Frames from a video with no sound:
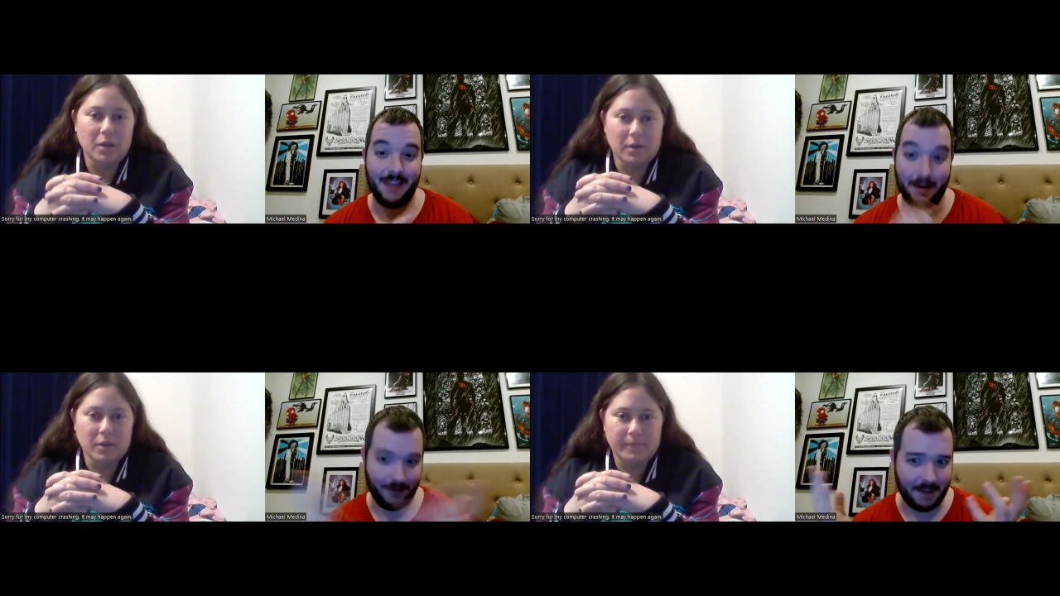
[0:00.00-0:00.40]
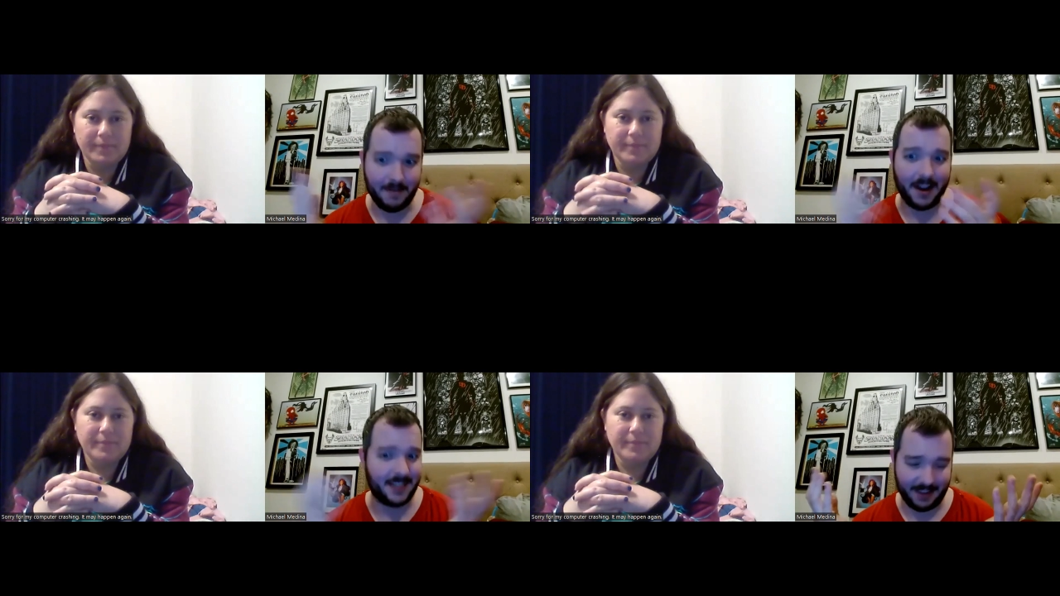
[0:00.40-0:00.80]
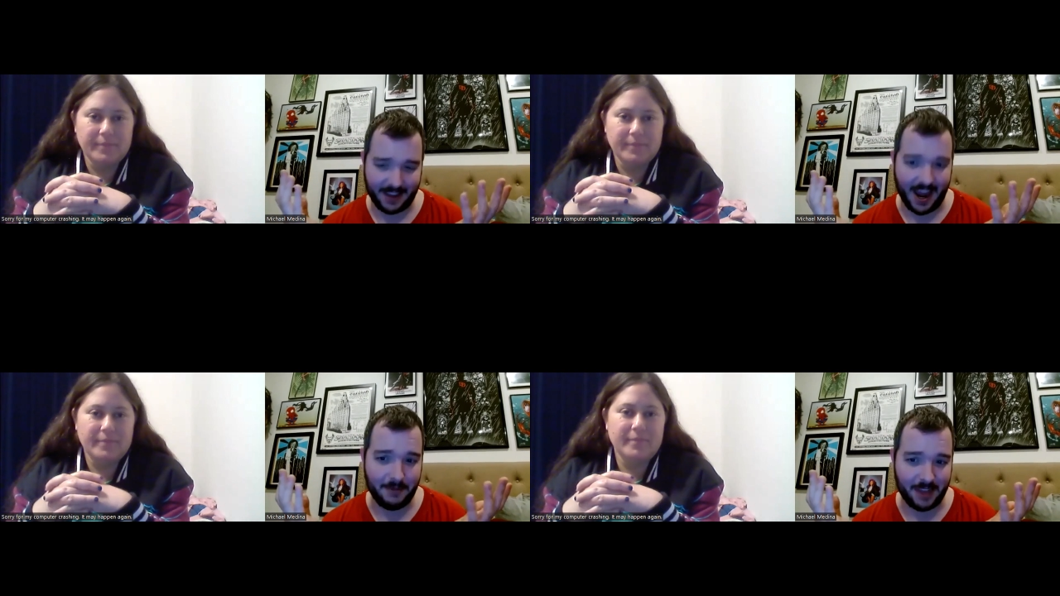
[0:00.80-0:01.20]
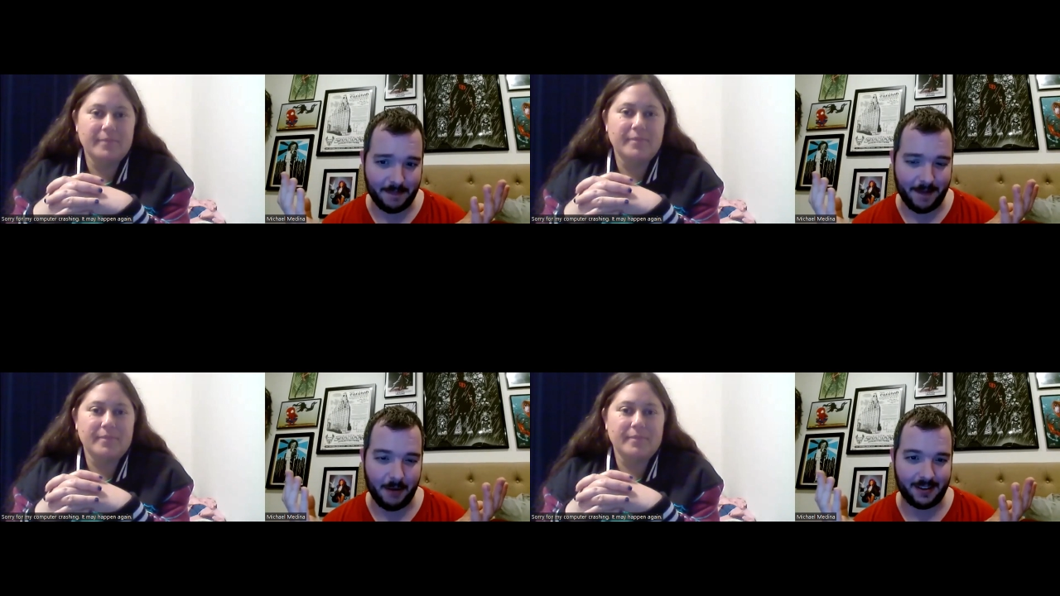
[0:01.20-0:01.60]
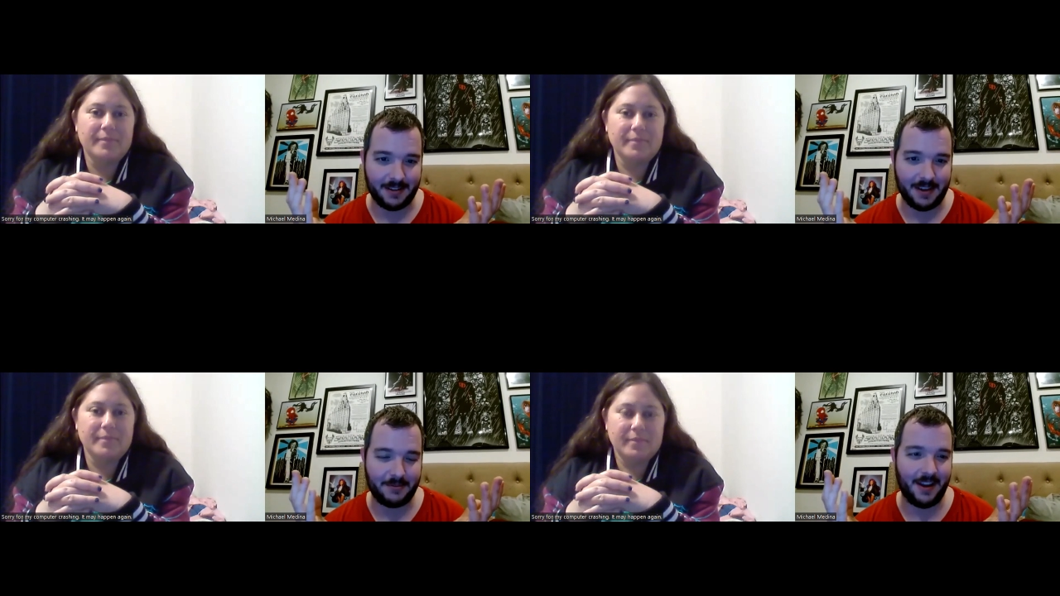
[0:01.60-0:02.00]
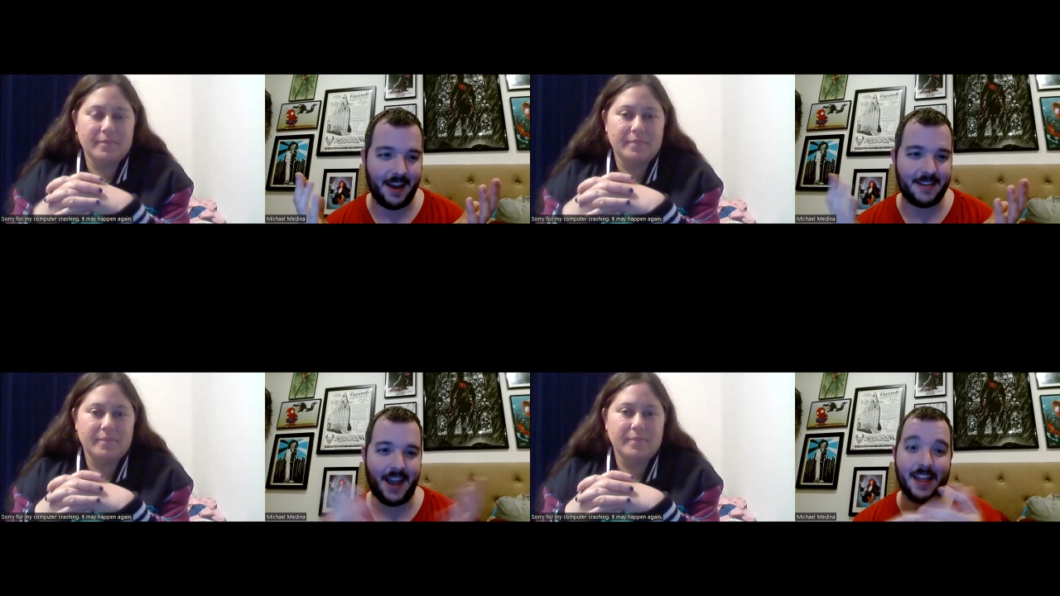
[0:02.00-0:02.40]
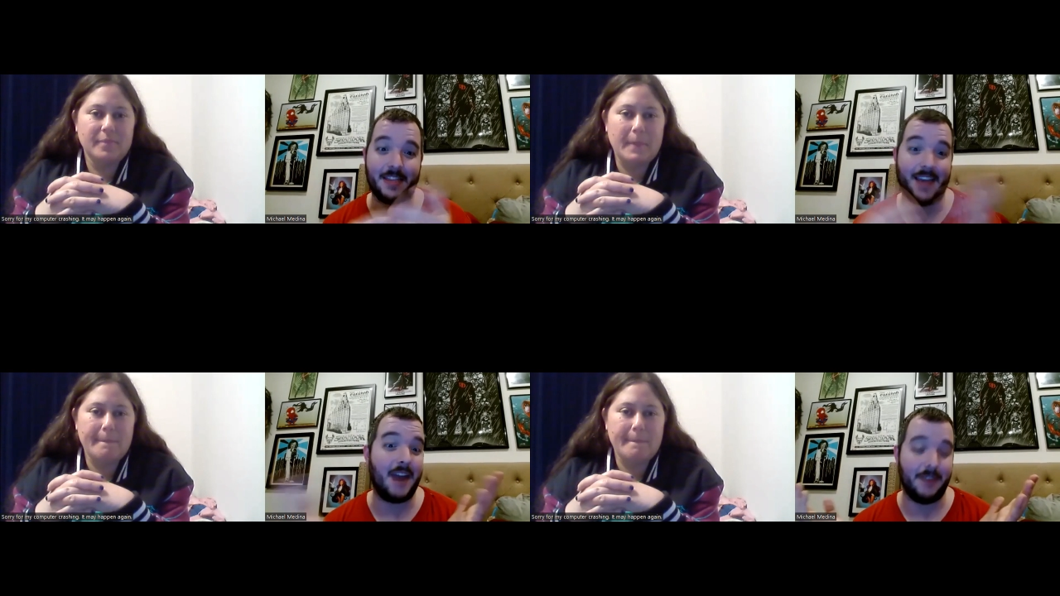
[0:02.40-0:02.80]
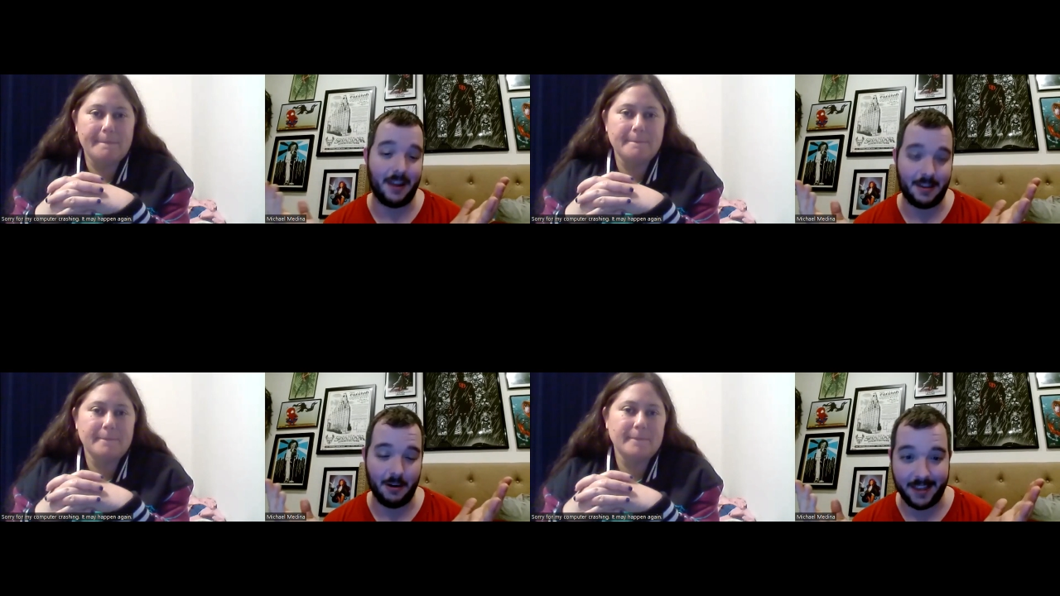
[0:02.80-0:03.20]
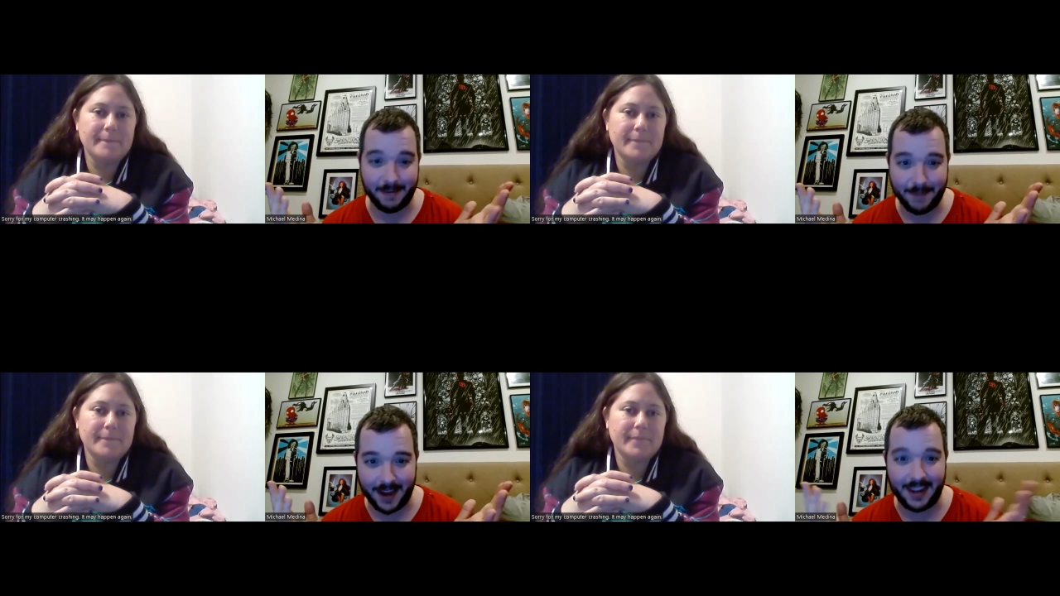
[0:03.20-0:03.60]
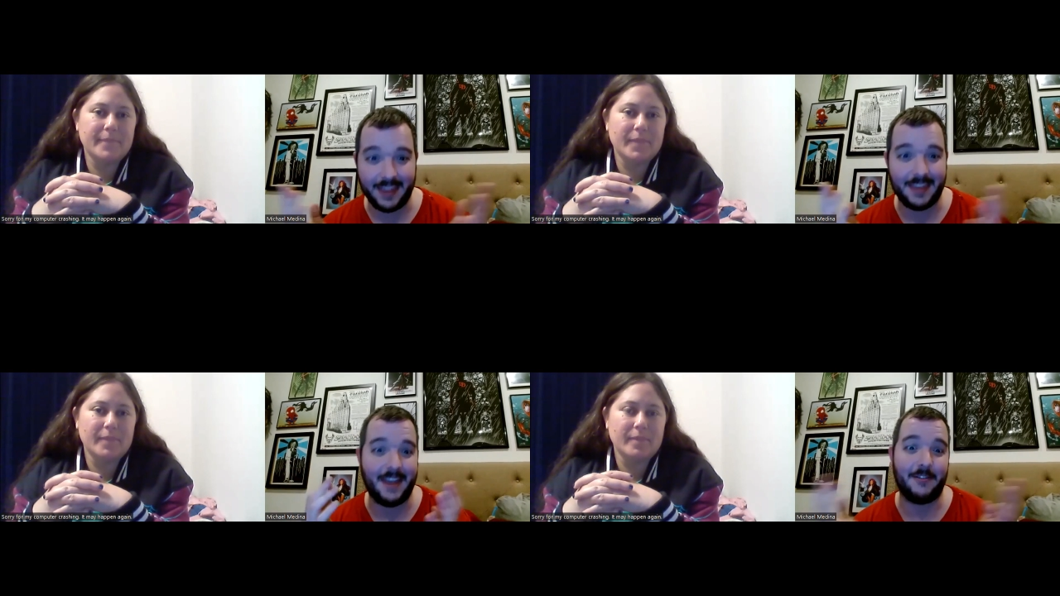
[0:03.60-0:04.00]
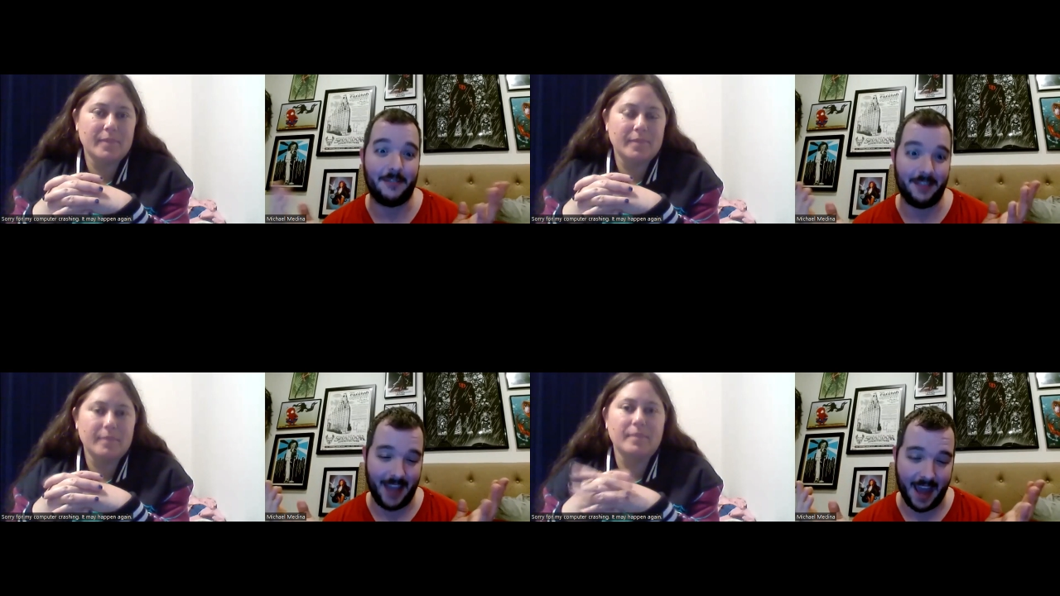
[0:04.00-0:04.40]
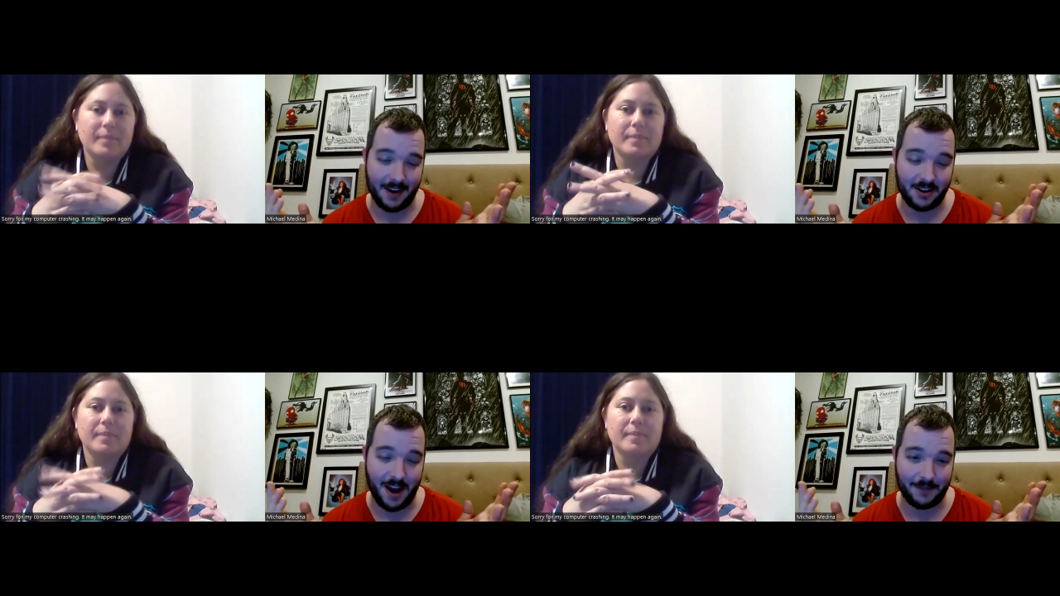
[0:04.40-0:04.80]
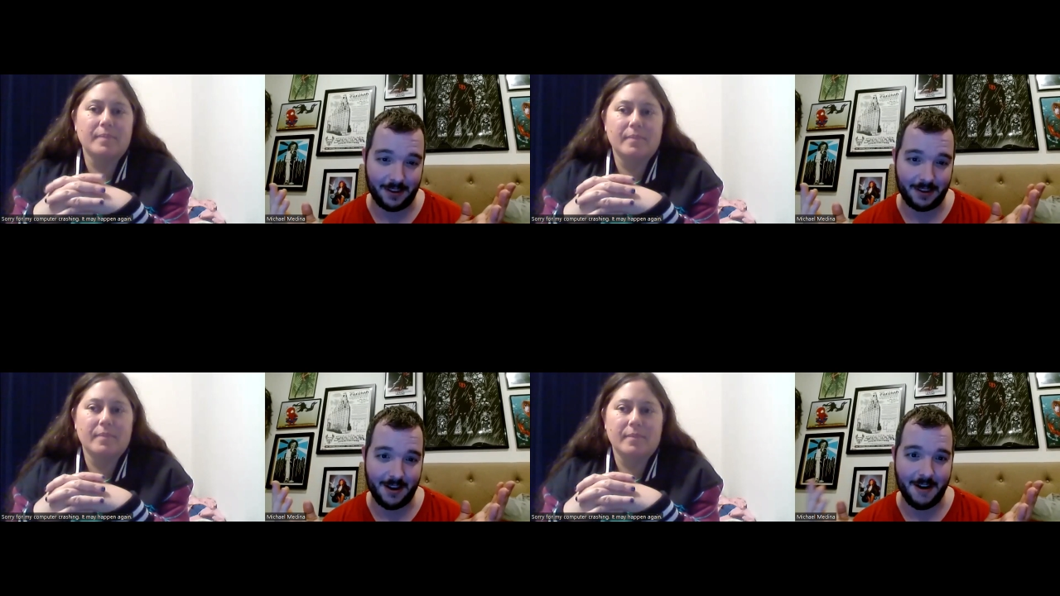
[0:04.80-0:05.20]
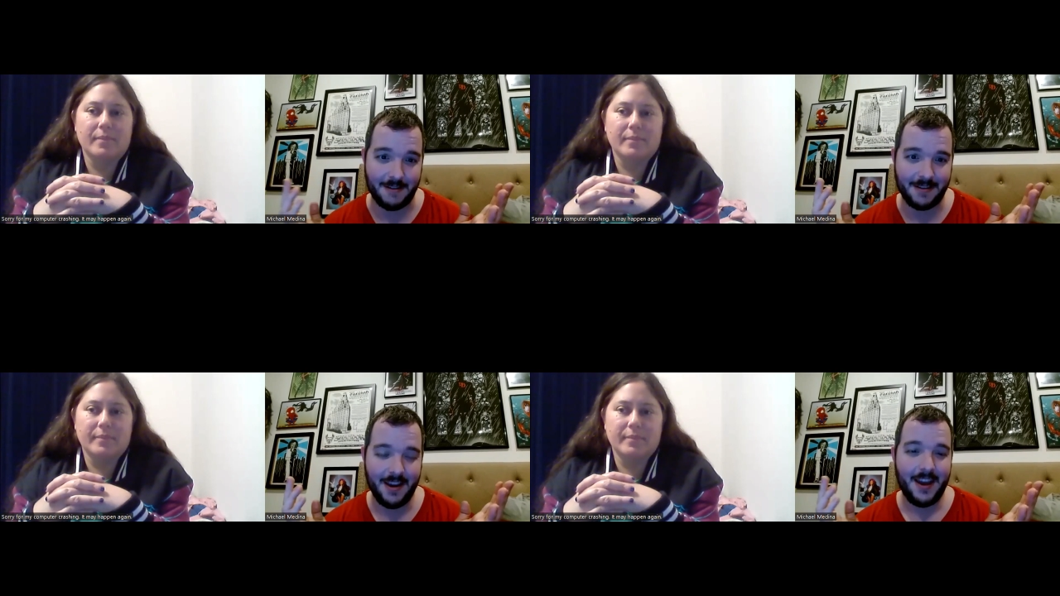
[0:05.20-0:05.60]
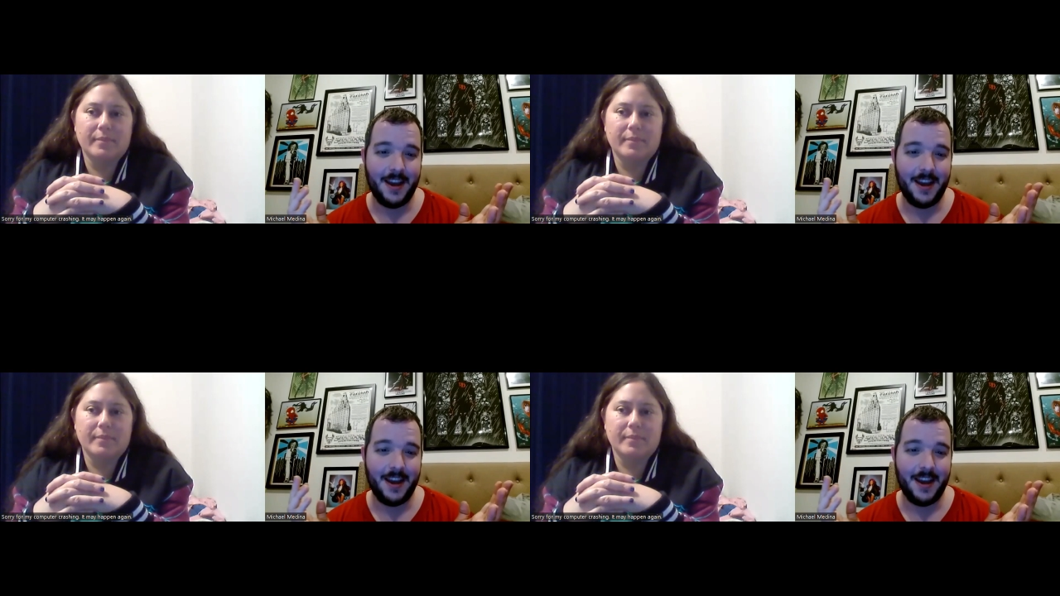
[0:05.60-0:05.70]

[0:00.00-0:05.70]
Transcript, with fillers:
Speaker 1: Yeah, pretty much. That's kind of what The Spot was conceptualized at. That's kind of what he's always been. He's never really had shot for the stars.